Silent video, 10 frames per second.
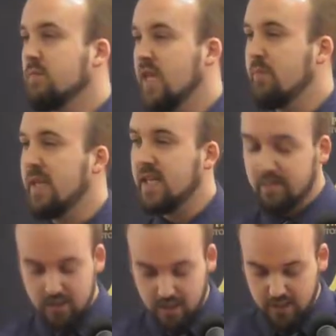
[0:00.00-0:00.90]
they may
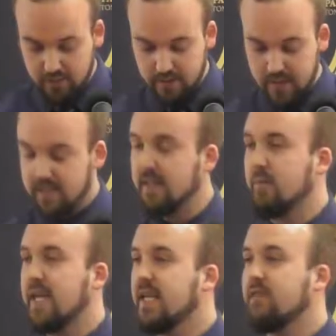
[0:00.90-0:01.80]
never talk to you again. They
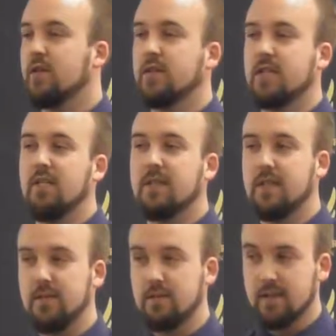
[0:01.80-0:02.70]
may never agree
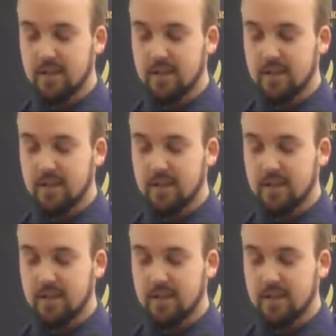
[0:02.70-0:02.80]
with you.